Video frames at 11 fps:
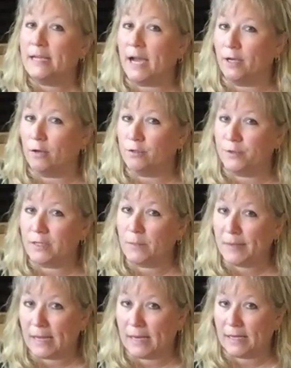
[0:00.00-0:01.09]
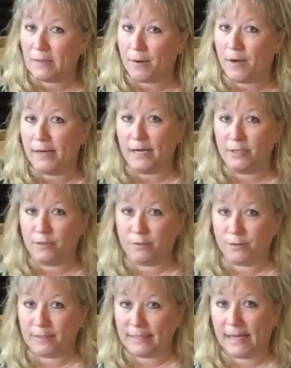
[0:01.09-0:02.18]
I don't do it at the beginning of the party and I don't
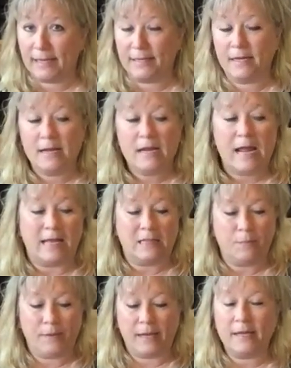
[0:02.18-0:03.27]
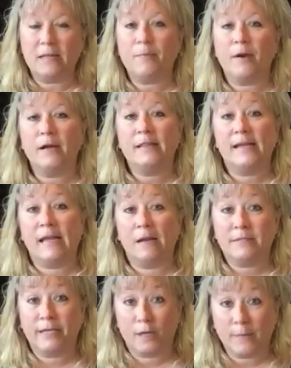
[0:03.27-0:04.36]
do it at the end. At the beginning of the party, they came
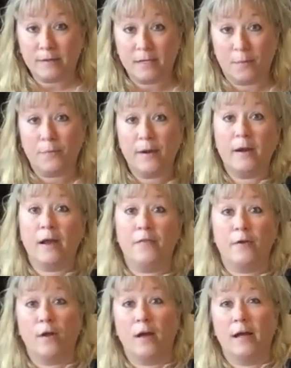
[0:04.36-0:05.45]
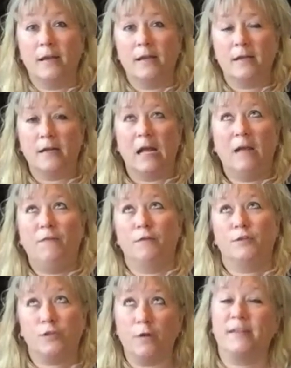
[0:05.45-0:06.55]
to hear about Tupperware and they're not, if you
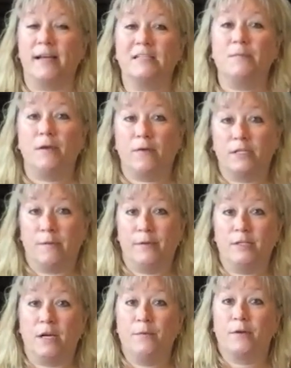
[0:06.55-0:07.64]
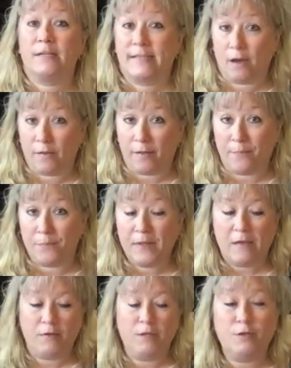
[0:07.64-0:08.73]
start with asking me a question about my job, you're gonna scare them.
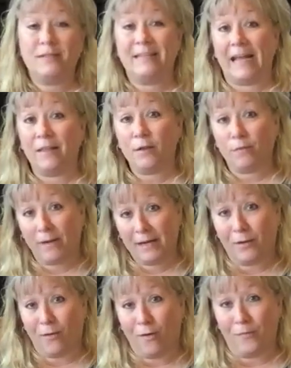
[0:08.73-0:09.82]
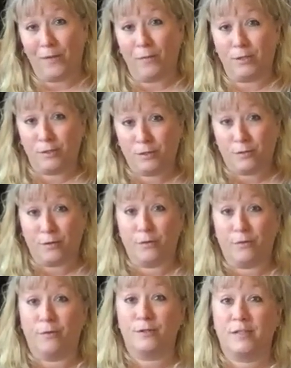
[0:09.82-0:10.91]
If you do it at the end, they're ready to go home. They want you to total the
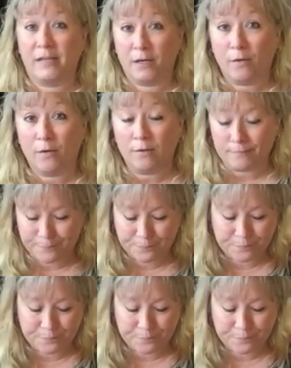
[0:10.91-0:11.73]
order so they can go home.